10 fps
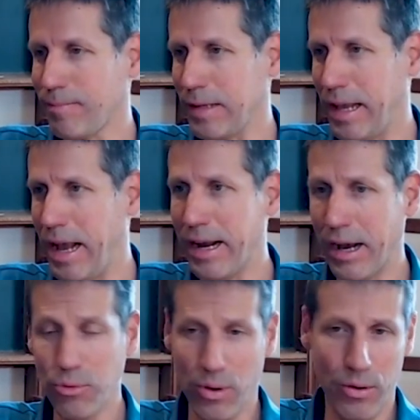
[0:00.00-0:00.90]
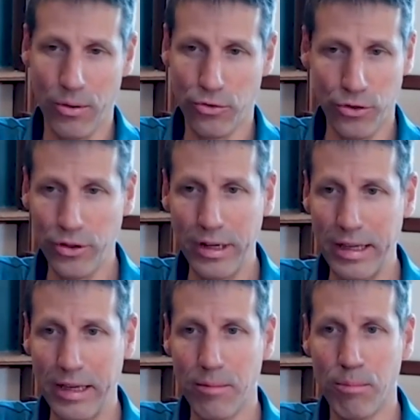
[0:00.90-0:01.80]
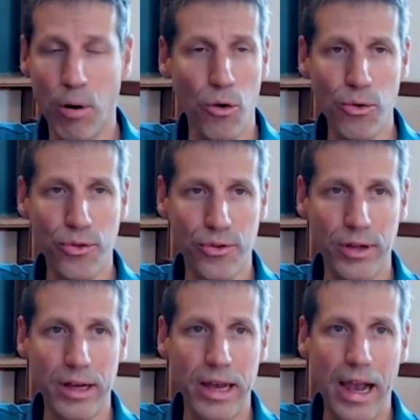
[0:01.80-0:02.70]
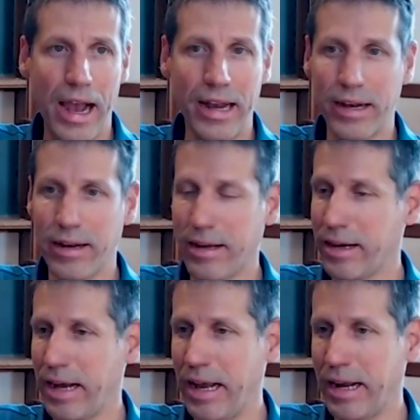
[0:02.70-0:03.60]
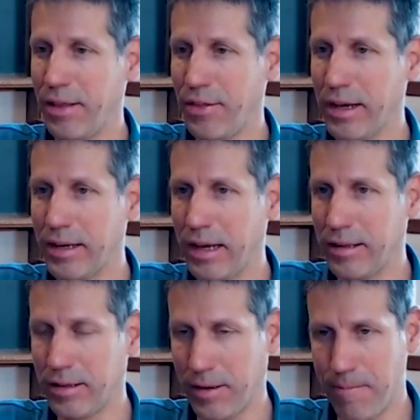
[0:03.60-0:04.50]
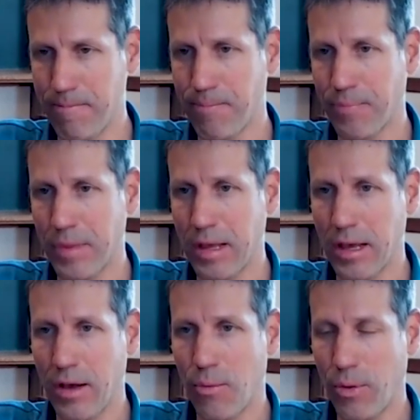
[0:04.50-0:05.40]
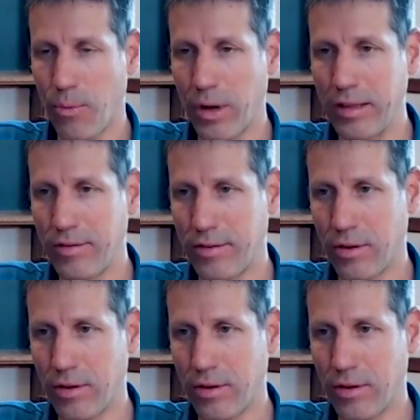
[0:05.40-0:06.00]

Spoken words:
And I would certainly both. And I think that what is